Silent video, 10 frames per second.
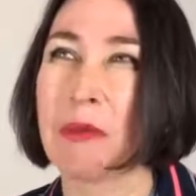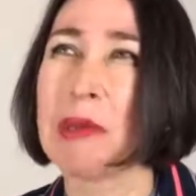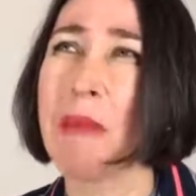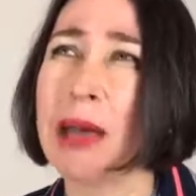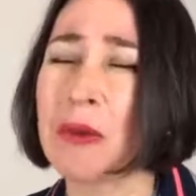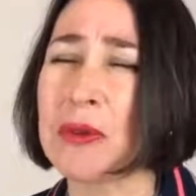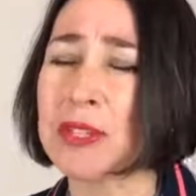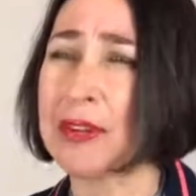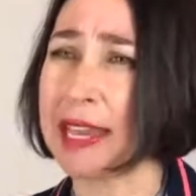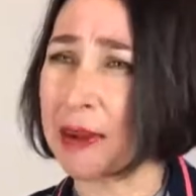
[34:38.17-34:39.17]
We might
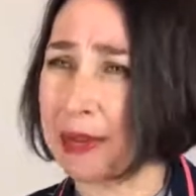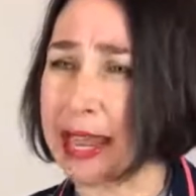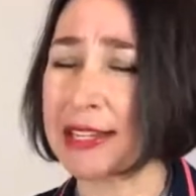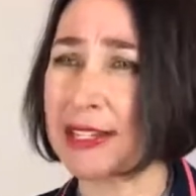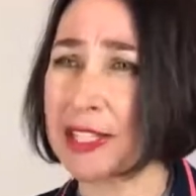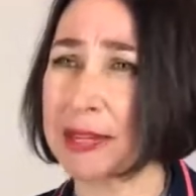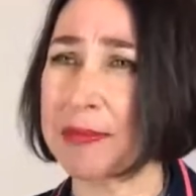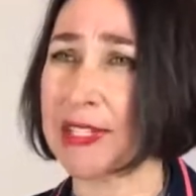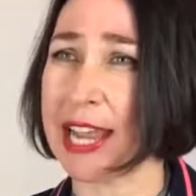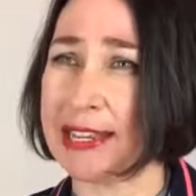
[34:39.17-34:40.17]
also, in our
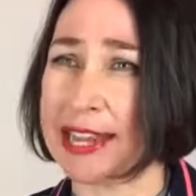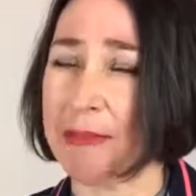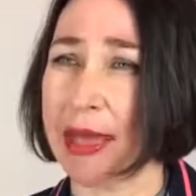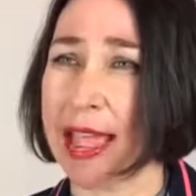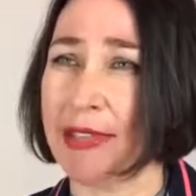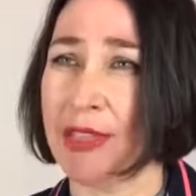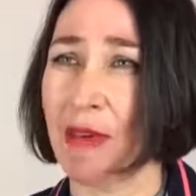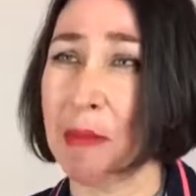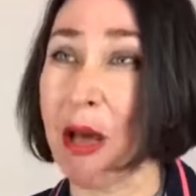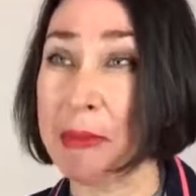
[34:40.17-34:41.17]
relationships, change our
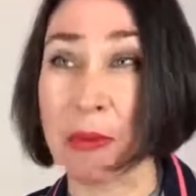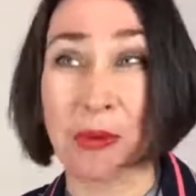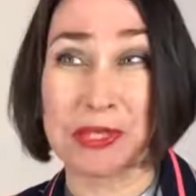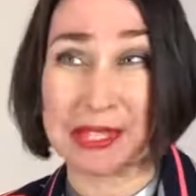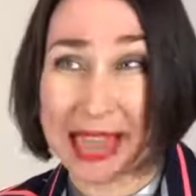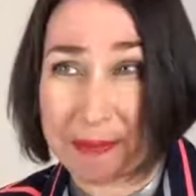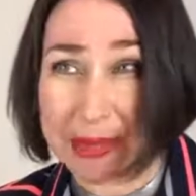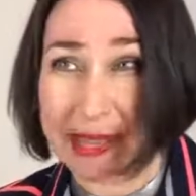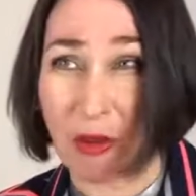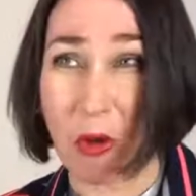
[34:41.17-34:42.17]
behaviour. We might be more
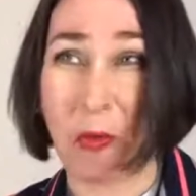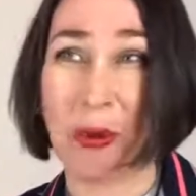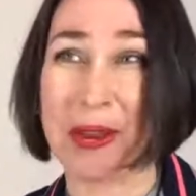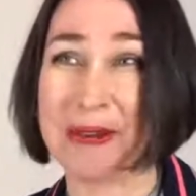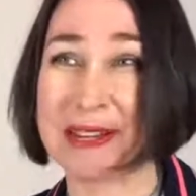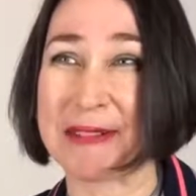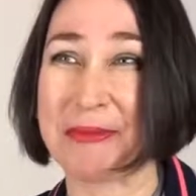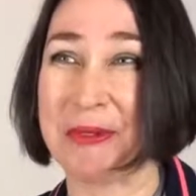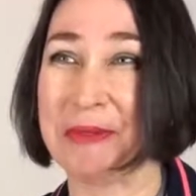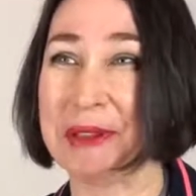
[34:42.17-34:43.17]
snappy or more
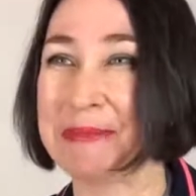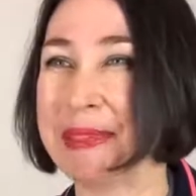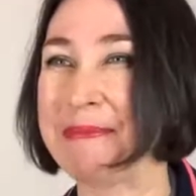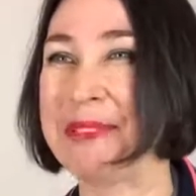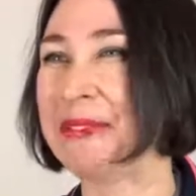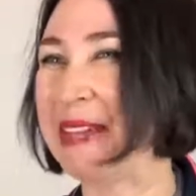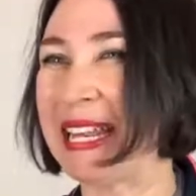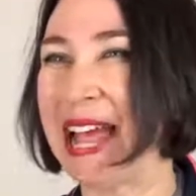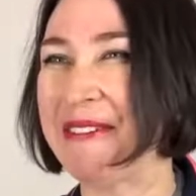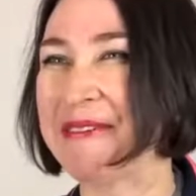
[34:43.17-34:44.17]
irritable with people that we
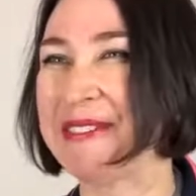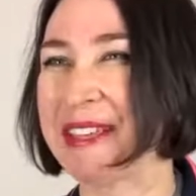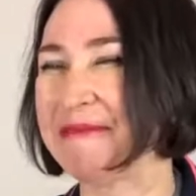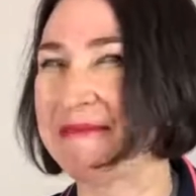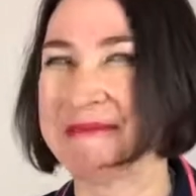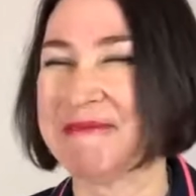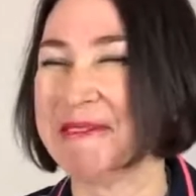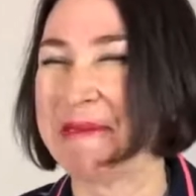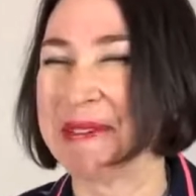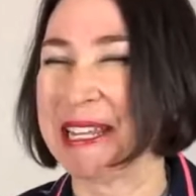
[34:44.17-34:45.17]
love, that
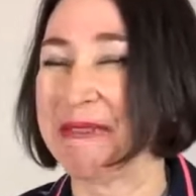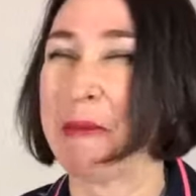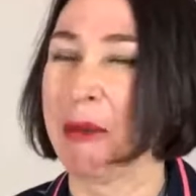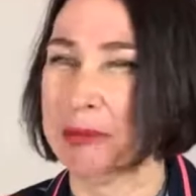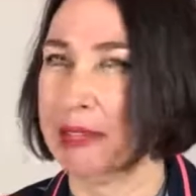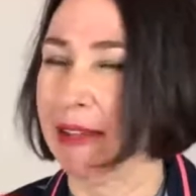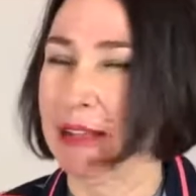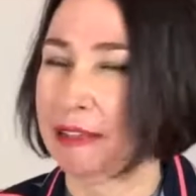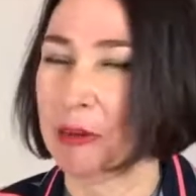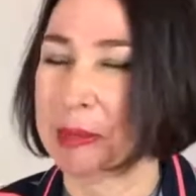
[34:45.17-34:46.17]
normally we might be
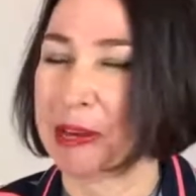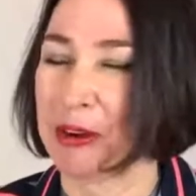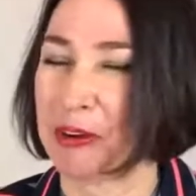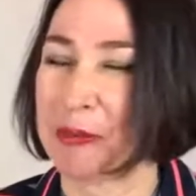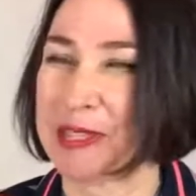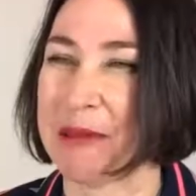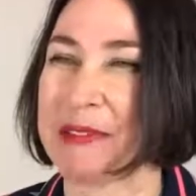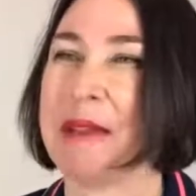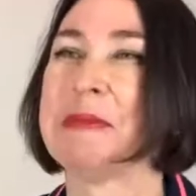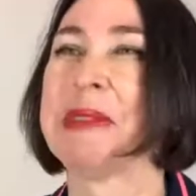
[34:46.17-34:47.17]
a little bit irritable
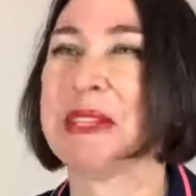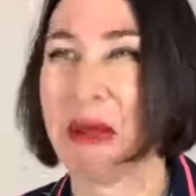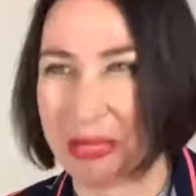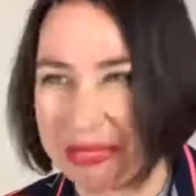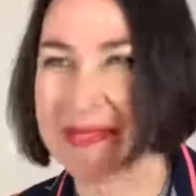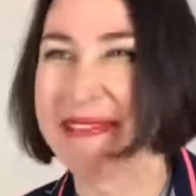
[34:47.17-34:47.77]
sometimes, but not